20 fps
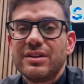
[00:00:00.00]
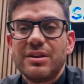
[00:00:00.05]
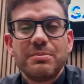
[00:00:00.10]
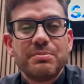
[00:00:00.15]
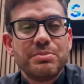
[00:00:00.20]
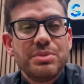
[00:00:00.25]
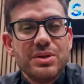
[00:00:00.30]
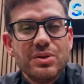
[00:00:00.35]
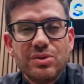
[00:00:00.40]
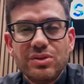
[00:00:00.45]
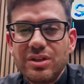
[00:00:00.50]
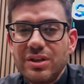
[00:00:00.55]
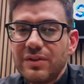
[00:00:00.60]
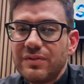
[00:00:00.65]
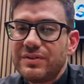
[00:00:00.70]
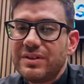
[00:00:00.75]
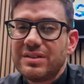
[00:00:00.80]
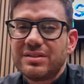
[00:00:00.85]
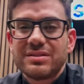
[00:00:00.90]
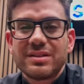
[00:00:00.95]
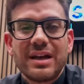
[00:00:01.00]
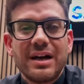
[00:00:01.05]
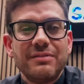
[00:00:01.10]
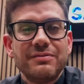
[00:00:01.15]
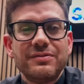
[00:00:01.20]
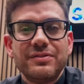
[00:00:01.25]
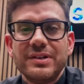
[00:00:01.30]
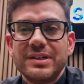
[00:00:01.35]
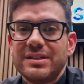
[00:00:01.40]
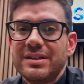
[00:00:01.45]
the beauty of
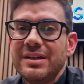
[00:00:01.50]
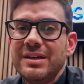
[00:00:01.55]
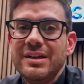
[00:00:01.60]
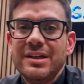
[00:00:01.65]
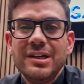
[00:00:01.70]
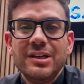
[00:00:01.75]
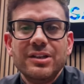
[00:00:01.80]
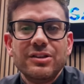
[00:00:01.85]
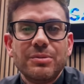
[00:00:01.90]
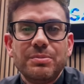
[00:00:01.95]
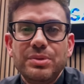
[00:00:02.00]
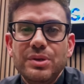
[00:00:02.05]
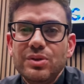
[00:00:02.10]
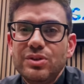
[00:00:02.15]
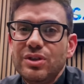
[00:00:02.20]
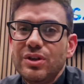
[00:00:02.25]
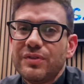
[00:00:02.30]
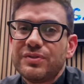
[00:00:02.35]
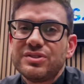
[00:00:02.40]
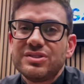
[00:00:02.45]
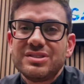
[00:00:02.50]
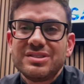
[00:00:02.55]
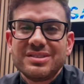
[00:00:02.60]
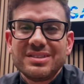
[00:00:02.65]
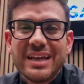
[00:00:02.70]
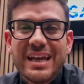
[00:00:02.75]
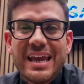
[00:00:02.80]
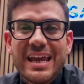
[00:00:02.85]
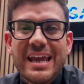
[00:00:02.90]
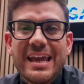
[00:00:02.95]
discomfort, the beauty of
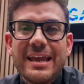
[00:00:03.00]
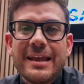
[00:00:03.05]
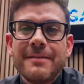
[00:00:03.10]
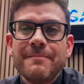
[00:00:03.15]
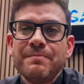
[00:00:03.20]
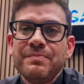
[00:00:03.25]
staying